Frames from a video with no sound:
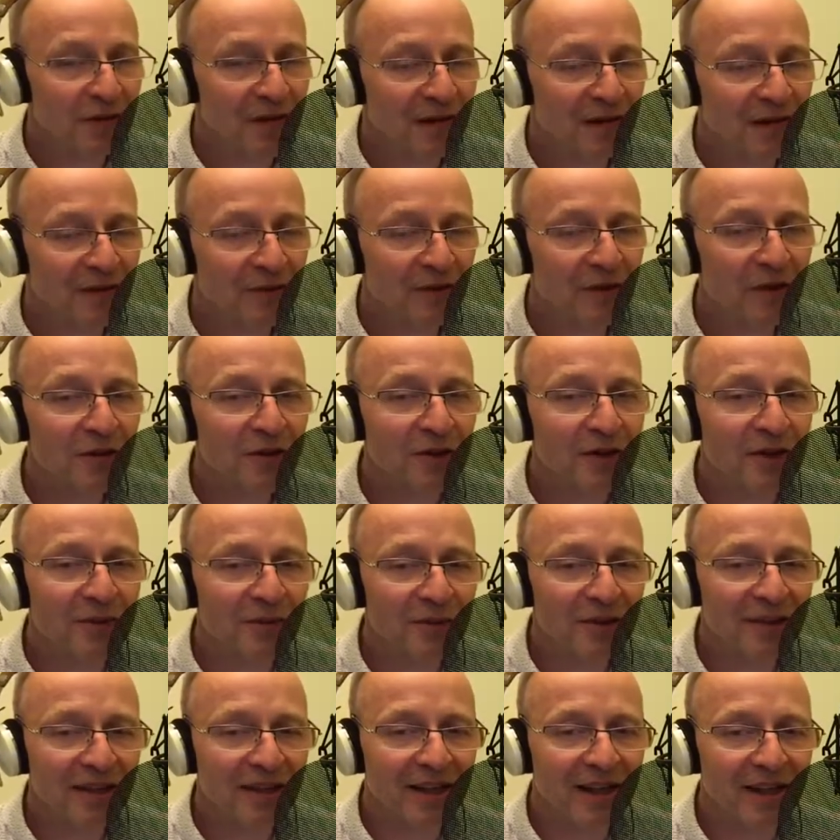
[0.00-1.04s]
it. If you don't
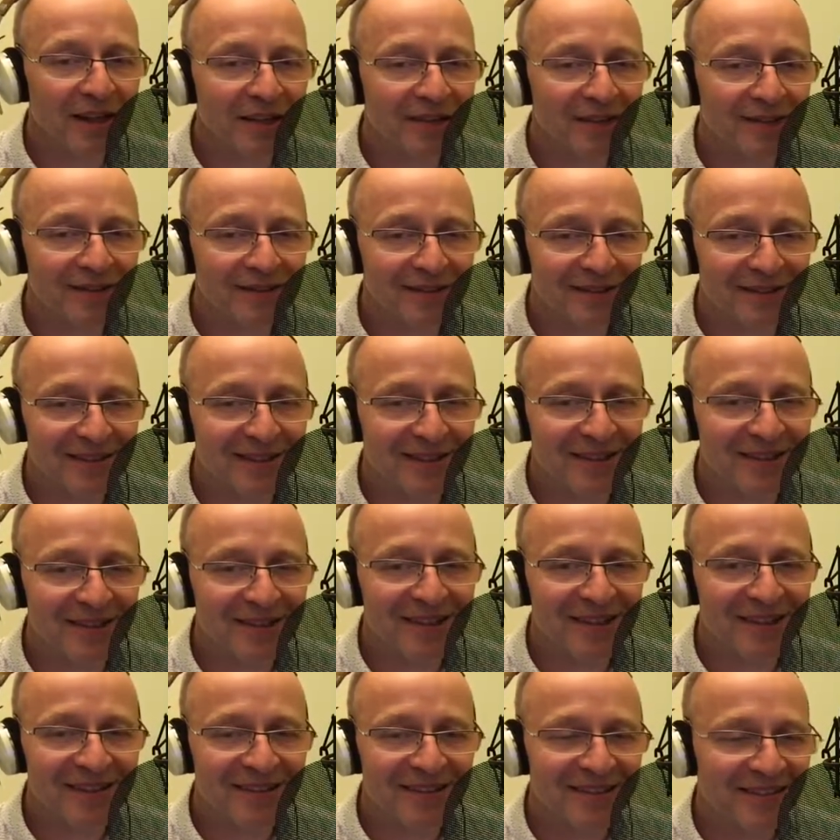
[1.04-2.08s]
want to get
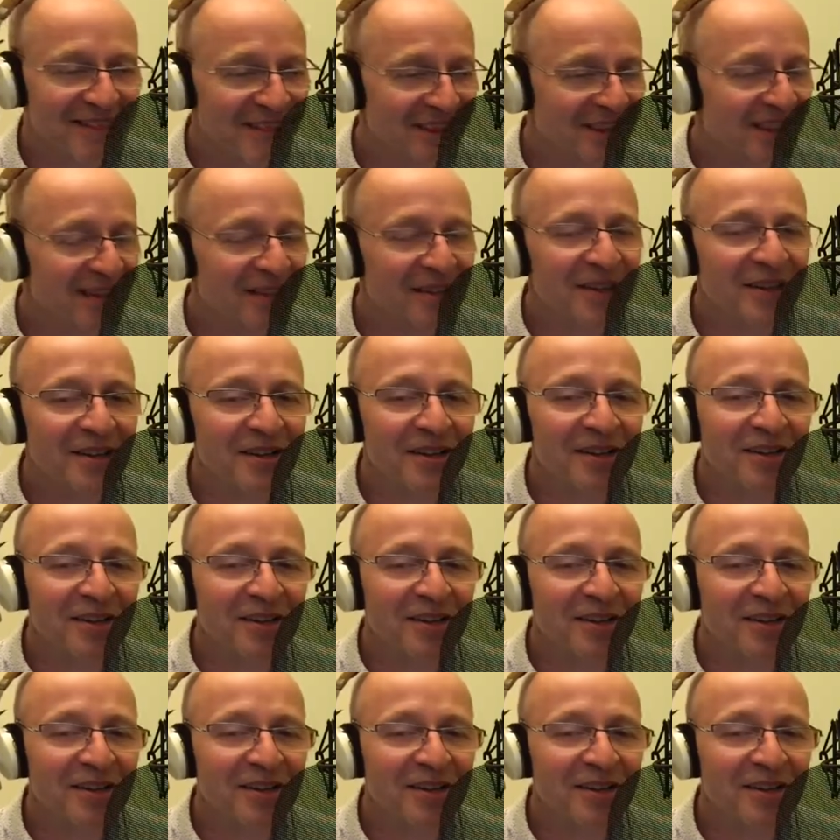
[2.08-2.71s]
an